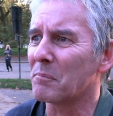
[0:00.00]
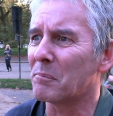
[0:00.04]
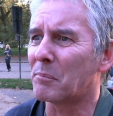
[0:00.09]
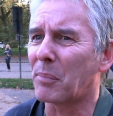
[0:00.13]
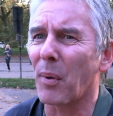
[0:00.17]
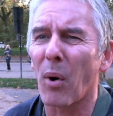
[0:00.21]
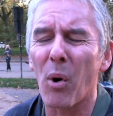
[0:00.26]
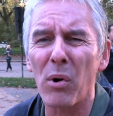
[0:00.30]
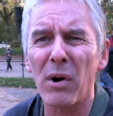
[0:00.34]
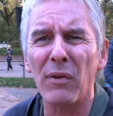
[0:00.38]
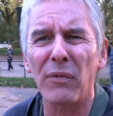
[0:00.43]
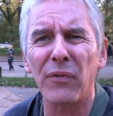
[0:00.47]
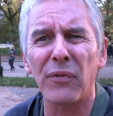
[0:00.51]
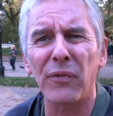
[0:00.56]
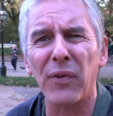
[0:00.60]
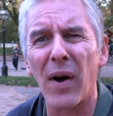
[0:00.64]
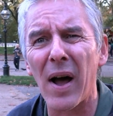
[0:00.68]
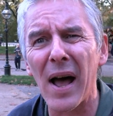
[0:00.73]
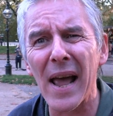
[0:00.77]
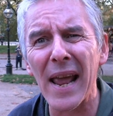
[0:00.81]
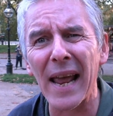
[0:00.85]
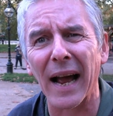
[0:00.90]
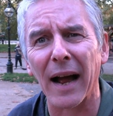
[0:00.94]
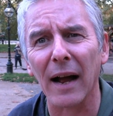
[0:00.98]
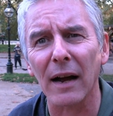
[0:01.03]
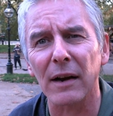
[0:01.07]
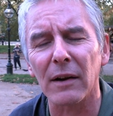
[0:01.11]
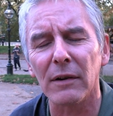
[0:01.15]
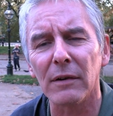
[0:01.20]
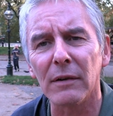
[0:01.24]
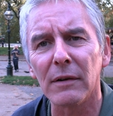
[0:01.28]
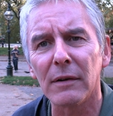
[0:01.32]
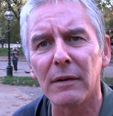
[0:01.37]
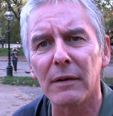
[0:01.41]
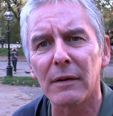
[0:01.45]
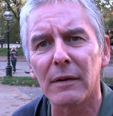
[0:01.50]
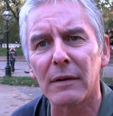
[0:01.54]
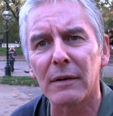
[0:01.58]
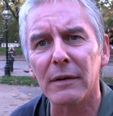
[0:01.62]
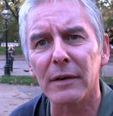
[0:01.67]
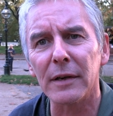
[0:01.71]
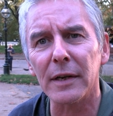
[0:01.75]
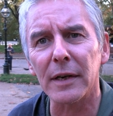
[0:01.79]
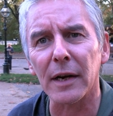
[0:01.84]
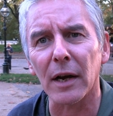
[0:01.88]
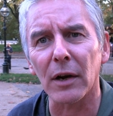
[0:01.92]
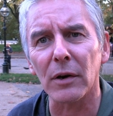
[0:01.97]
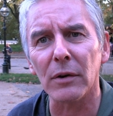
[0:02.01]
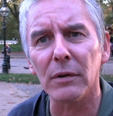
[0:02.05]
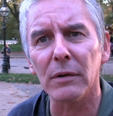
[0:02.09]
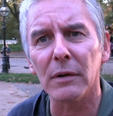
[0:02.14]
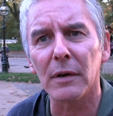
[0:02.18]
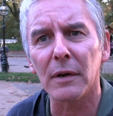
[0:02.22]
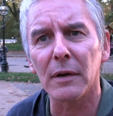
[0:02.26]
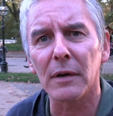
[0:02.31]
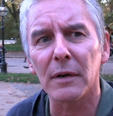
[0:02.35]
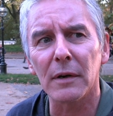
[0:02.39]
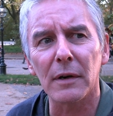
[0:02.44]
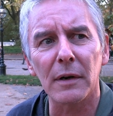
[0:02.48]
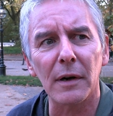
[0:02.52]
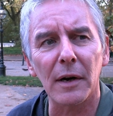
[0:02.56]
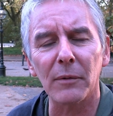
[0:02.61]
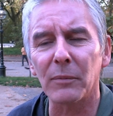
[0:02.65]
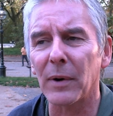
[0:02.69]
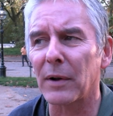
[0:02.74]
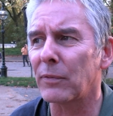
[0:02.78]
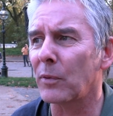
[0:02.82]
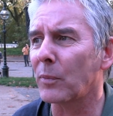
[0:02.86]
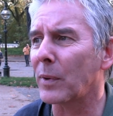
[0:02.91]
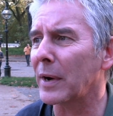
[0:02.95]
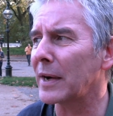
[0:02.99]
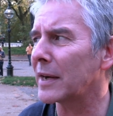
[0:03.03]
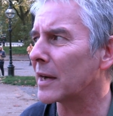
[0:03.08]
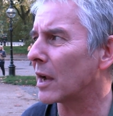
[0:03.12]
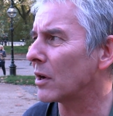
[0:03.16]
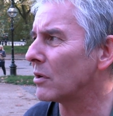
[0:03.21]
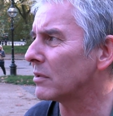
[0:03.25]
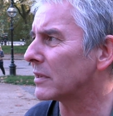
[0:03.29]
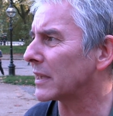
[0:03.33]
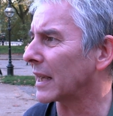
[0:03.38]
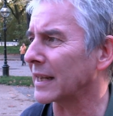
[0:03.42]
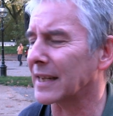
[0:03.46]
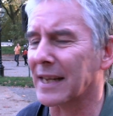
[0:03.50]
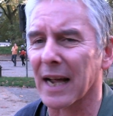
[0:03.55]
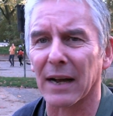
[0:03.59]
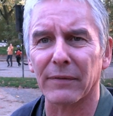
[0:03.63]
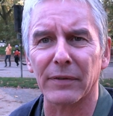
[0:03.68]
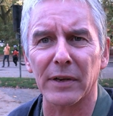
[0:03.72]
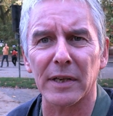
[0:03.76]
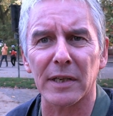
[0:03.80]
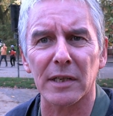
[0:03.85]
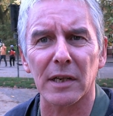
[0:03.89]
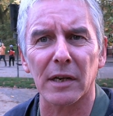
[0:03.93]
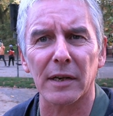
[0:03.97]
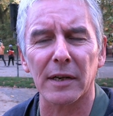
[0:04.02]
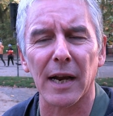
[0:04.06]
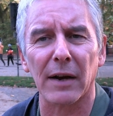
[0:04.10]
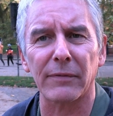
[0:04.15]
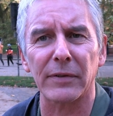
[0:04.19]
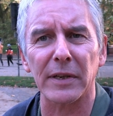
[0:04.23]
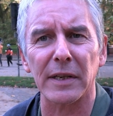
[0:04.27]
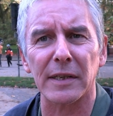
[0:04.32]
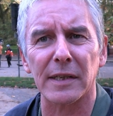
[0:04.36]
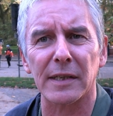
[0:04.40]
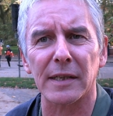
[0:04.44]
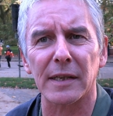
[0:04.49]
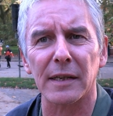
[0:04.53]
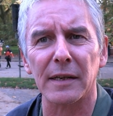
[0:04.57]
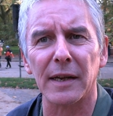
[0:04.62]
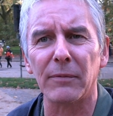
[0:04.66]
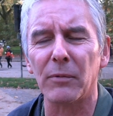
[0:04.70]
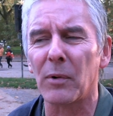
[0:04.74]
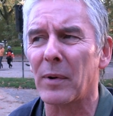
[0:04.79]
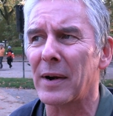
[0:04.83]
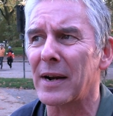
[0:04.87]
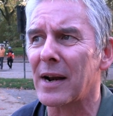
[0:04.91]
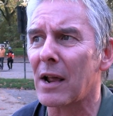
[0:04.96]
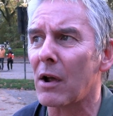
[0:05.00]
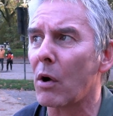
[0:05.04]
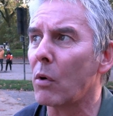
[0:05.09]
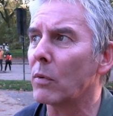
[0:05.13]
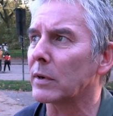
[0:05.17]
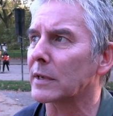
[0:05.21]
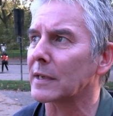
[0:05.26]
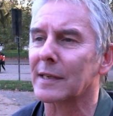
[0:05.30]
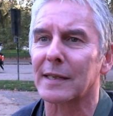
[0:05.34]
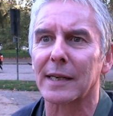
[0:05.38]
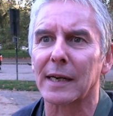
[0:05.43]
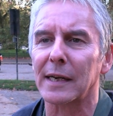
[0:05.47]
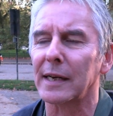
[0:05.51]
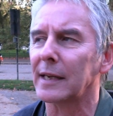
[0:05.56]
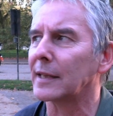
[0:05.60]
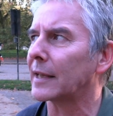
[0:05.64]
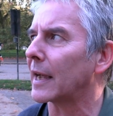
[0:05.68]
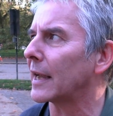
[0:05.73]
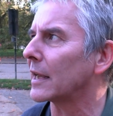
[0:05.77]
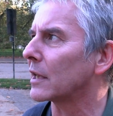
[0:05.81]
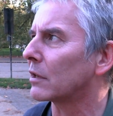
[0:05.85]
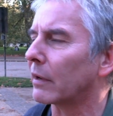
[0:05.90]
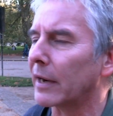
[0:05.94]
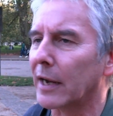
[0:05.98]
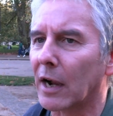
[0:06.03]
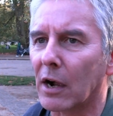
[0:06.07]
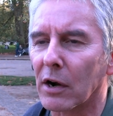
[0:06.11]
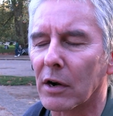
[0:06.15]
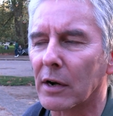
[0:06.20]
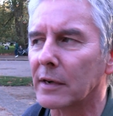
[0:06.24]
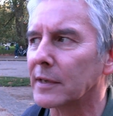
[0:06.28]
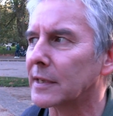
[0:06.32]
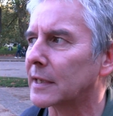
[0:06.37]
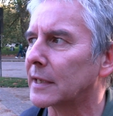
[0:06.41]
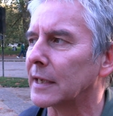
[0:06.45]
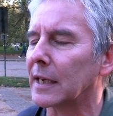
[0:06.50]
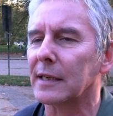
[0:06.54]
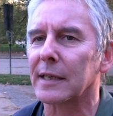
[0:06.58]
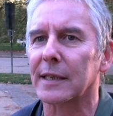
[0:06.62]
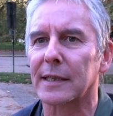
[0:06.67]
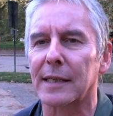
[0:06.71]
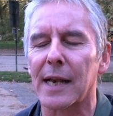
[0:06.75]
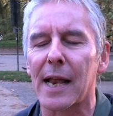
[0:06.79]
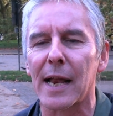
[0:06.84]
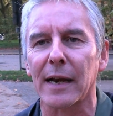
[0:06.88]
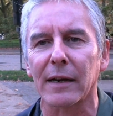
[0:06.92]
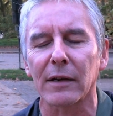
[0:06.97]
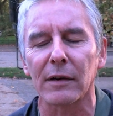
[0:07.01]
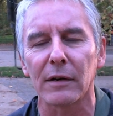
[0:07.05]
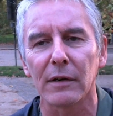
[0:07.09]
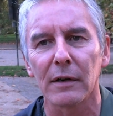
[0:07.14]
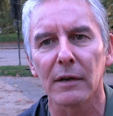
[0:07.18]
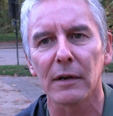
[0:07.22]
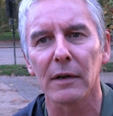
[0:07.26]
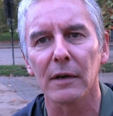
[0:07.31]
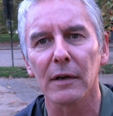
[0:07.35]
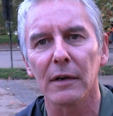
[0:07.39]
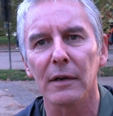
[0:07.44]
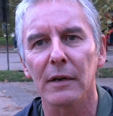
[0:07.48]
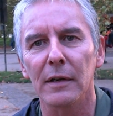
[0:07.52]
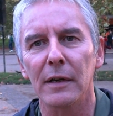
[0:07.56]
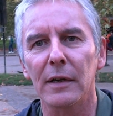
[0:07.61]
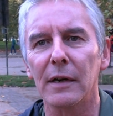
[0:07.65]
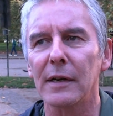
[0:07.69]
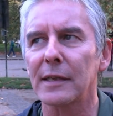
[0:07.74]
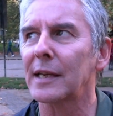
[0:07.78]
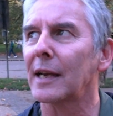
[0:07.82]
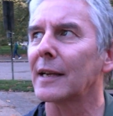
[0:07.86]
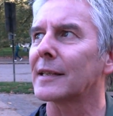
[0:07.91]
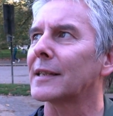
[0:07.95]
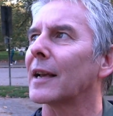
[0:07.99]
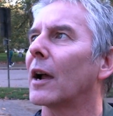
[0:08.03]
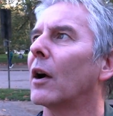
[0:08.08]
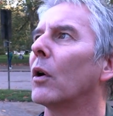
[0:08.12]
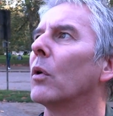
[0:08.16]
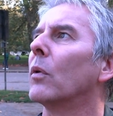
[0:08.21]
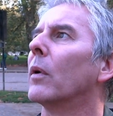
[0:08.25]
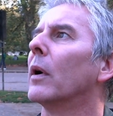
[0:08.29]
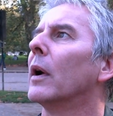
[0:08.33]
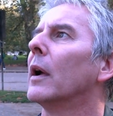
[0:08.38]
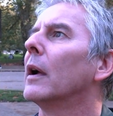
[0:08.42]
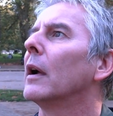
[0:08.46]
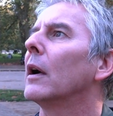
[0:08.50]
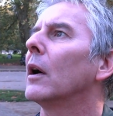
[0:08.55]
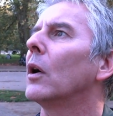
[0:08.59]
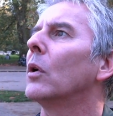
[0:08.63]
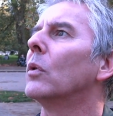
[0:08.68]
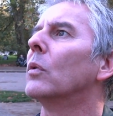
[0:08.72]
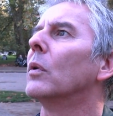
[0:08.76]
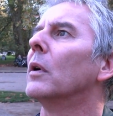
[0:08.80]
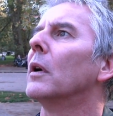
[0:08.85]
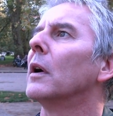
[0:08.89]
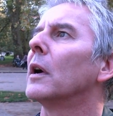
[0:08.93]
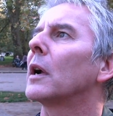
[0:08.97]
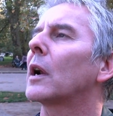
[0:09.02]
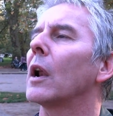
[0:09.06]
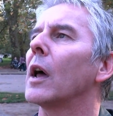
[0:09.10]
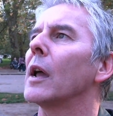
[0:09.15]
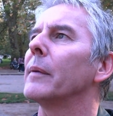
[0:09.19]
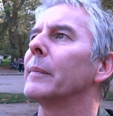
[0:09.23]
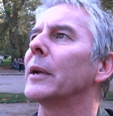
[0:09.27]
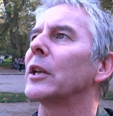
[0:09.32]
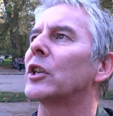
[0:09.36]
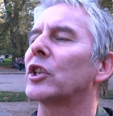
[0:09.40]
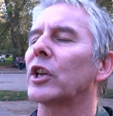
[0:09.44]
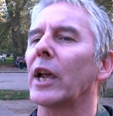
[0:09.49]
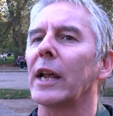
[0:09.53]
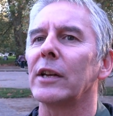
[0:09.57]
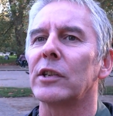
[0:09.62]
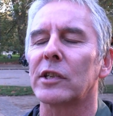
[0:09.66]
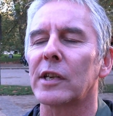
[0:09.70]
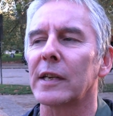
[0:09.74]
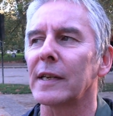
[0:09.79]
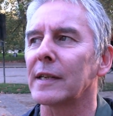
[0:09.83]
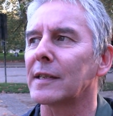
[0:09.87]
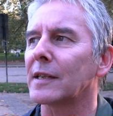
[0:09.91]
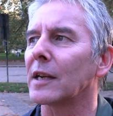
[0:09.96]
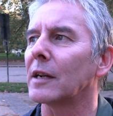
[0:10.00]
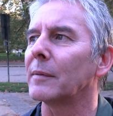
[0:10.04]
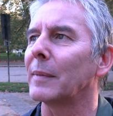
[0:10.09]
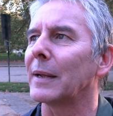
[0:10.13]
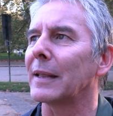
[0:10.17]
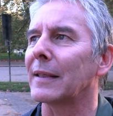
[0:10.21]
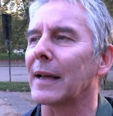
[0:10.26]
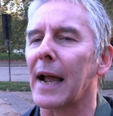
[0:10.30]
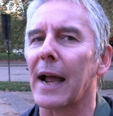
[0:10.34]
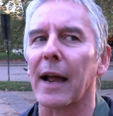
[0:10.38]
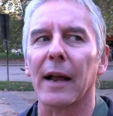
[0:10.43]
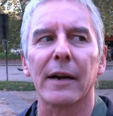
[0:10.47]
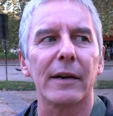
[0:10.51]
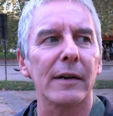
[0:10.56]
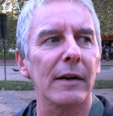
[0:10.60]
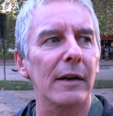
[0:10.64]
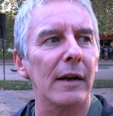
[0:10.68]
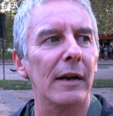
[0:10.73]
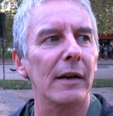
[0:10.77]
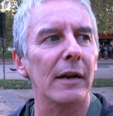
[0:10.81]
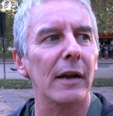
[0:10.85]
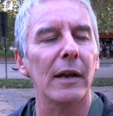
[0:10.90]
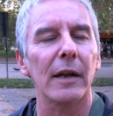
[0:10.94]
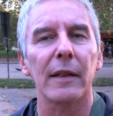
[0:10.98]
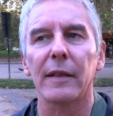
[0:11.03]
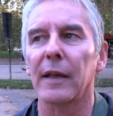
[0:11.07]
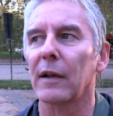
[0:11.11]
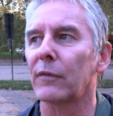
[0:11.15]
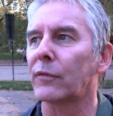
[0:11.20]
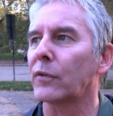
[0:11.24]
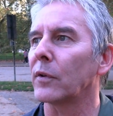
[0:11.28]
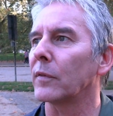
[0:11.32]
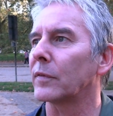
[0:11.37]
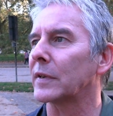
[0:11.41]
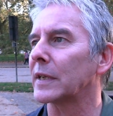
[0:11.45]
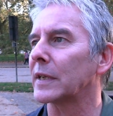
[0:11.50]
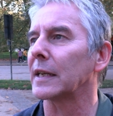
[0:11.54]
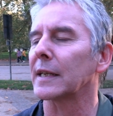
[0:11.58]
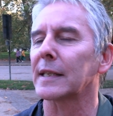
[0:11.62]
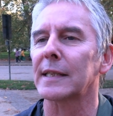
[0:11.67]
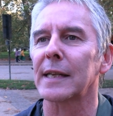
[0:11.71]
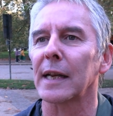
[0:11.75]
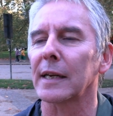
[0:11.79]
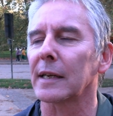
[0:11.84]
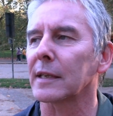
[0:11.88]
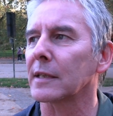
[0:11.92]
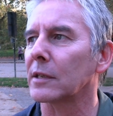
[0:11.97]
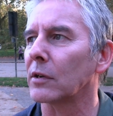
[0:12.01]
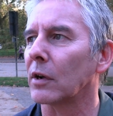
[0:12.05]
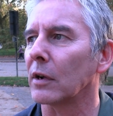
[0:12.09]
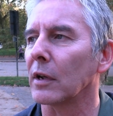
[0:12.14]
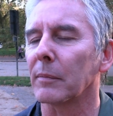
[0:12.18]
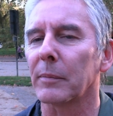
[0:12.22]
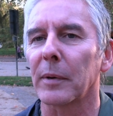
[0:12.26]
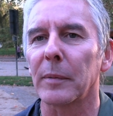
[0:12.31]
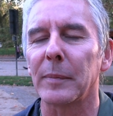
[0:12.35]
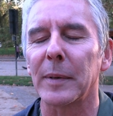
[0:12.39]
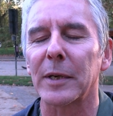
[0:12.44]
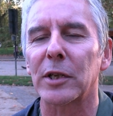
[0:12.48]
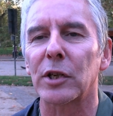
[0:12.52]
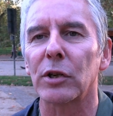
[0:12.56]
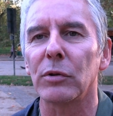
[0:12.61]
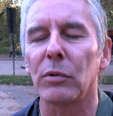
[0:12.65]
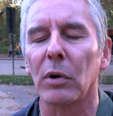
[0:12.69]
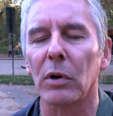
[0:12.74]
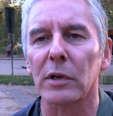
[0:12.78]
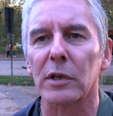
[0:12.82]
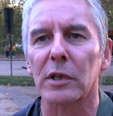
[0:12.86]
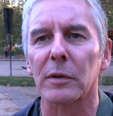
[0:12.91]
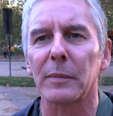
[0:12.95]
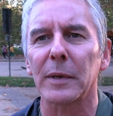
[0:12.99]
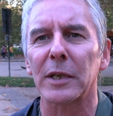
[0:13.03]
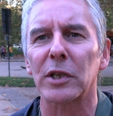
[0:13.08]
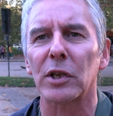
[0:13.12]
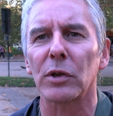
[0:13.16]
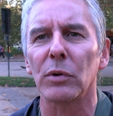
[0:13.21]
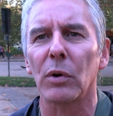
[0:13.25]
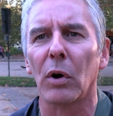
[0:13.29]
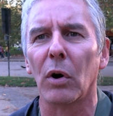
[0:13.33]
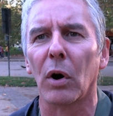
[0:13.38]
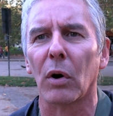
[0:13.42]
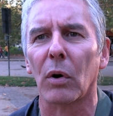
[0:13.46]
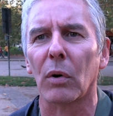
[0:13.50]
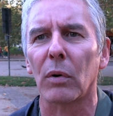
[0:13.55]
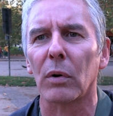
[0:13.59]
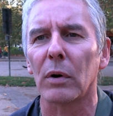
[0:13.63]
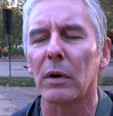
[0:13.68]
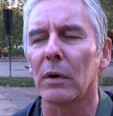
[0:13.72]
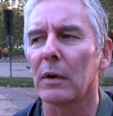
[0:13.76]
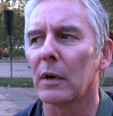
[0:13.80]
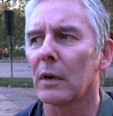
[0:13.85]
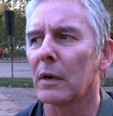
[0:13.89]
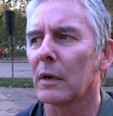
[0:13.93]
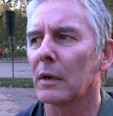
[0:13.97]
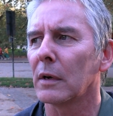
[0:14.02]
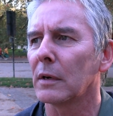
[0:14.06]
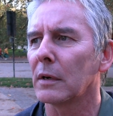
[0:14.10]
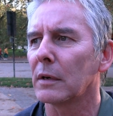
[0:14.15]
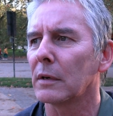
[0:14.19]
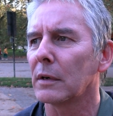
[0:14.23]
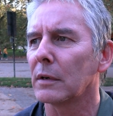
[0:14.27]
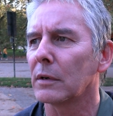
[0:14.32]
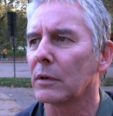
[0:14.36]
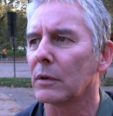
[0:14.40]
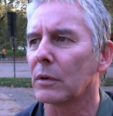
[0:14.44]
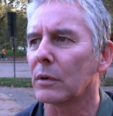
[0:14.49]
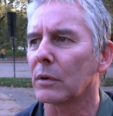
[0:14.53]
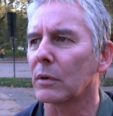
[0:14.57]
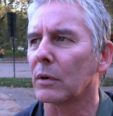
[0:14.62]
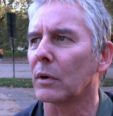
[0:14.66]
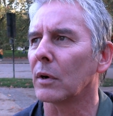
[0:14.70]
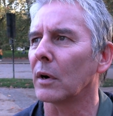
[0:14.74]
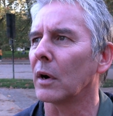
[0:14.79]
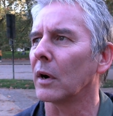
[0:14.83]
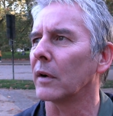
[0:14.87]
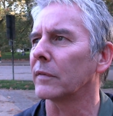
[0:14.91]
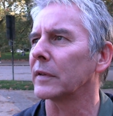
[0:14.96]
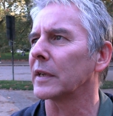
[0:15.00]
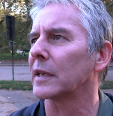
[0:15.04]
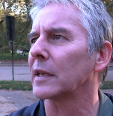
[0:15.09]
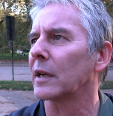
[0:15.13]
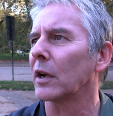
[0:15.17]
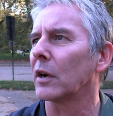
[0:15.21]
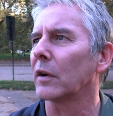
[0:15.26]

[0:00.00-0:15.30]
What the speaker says: ball of fire, and everyone knows that governs. Everyone knows, it's a sunny day, great, I'm going to sit in the sun. You don't say, climate change is going to be that, and therefore the sun, it's going to be too hot, or if